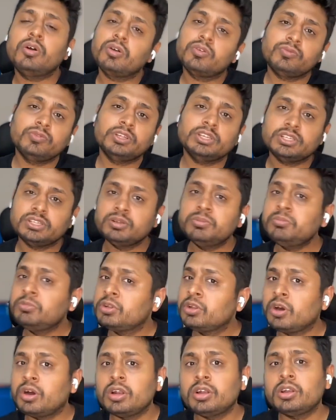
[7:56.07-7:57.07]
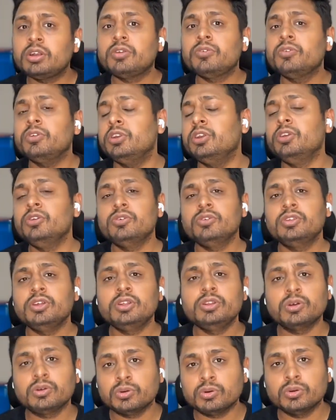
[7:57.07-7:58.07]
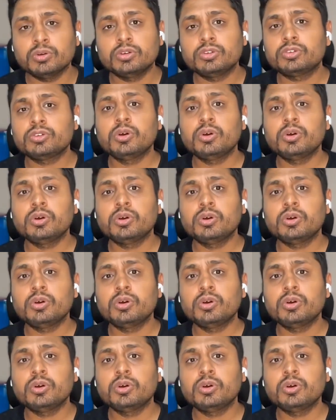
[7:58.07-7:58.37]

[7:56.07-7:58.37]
or wisdom, not reusing the code.